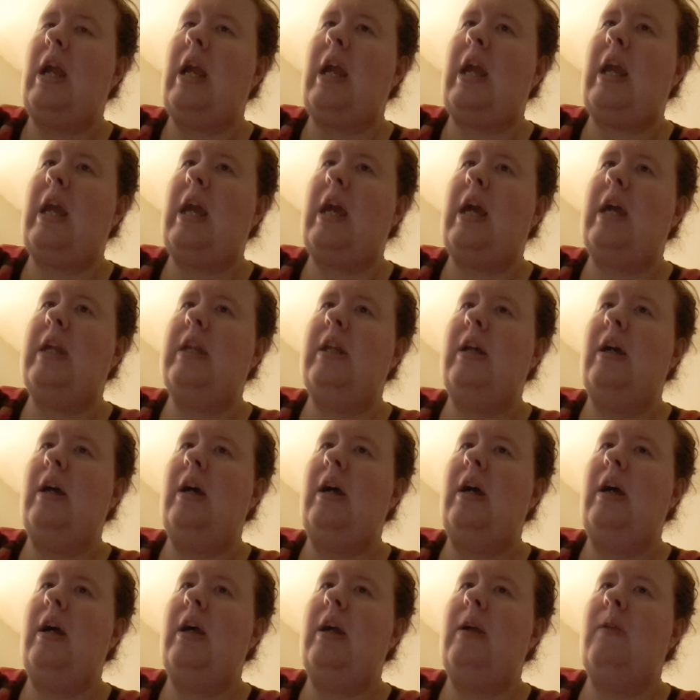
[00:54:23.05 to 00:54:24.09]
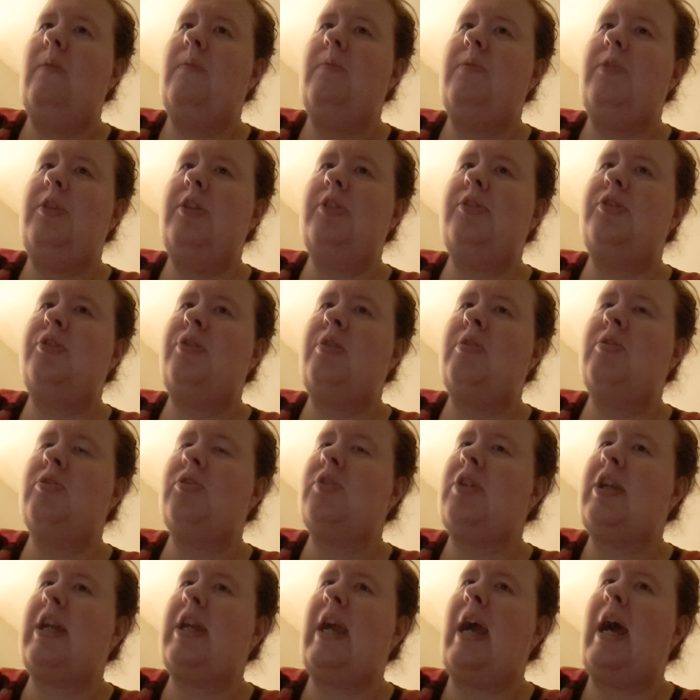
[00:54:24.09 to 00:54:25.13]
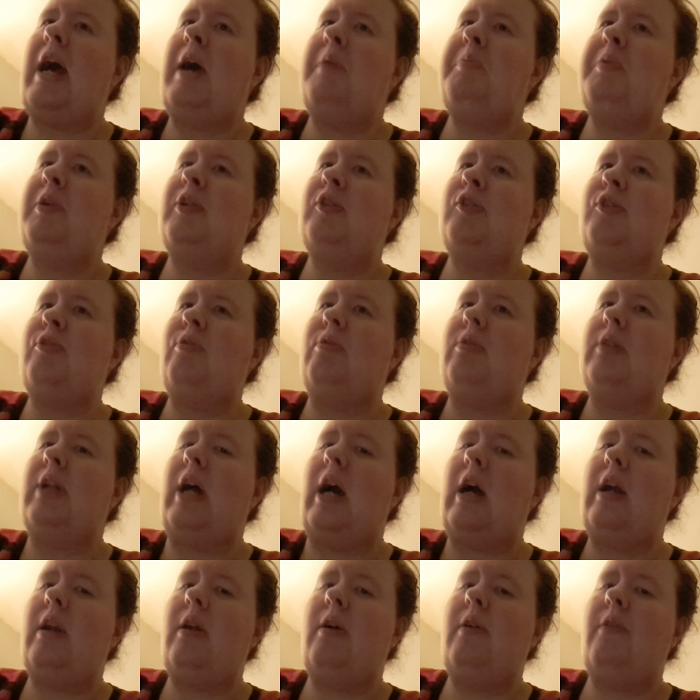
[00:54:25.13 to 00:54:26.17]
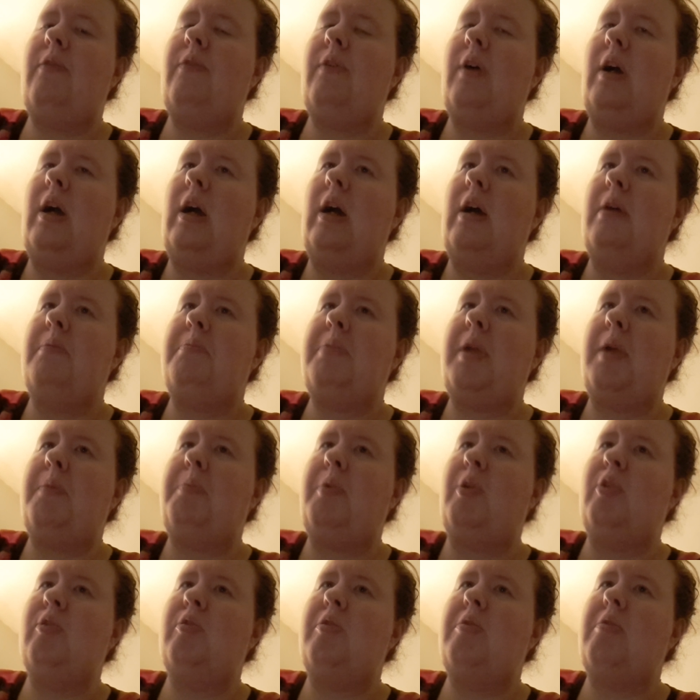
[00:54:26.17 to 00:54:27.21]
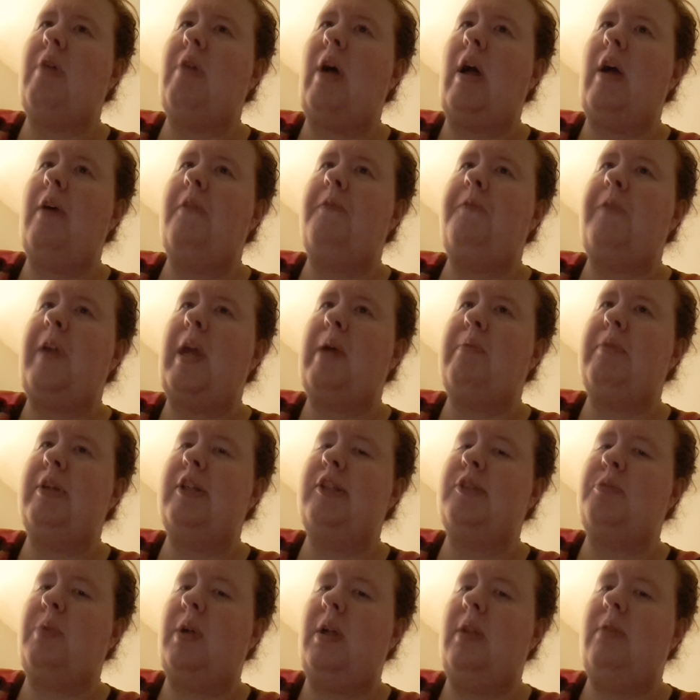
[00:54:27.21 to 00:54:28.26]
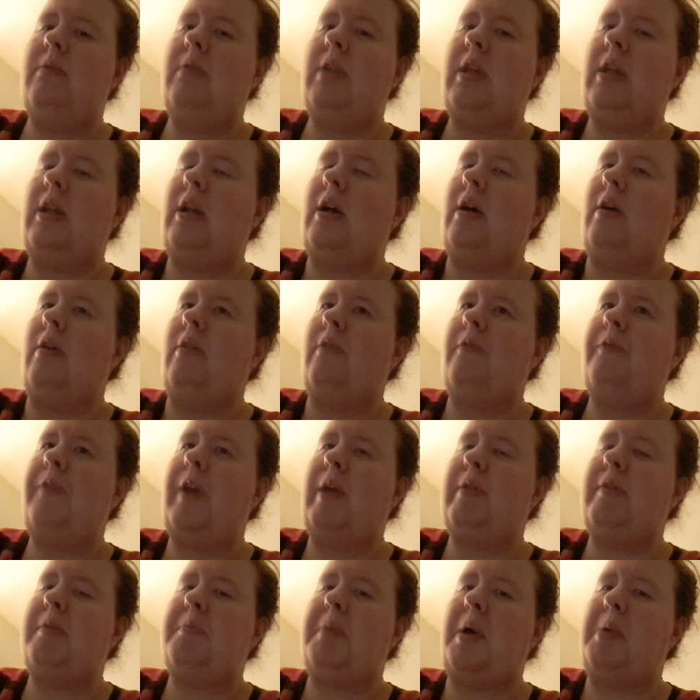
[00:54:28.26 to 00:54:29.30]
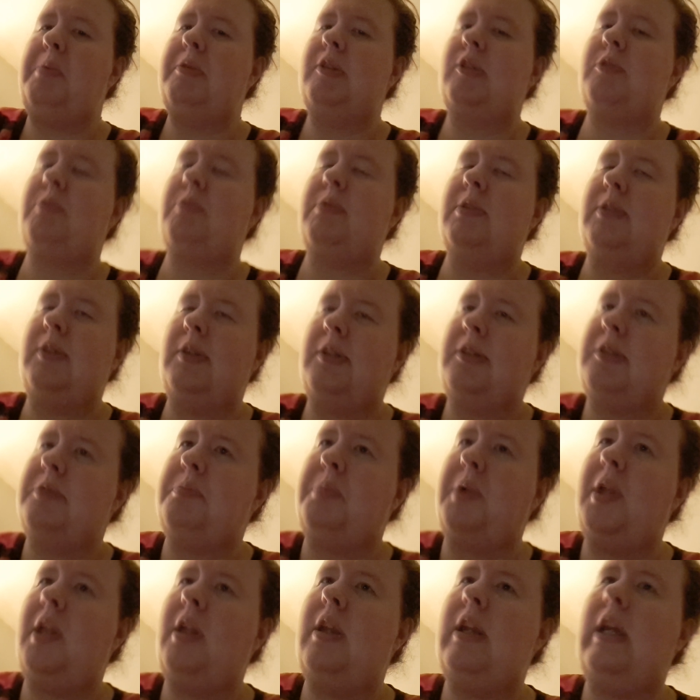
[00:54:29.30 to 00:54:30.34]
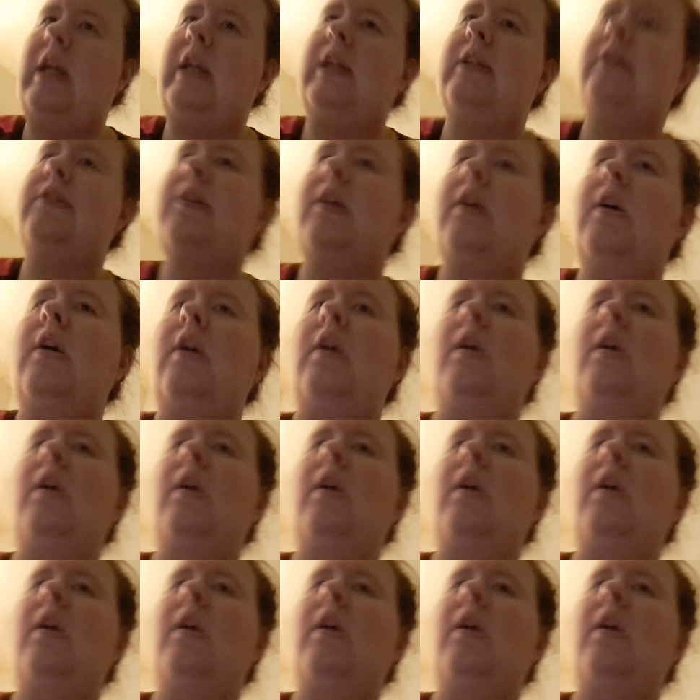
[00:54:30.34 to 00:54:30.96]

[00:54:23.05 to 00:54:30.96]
And this usually happens to a lot of uh, people who have families with, you know, family members with disabilities.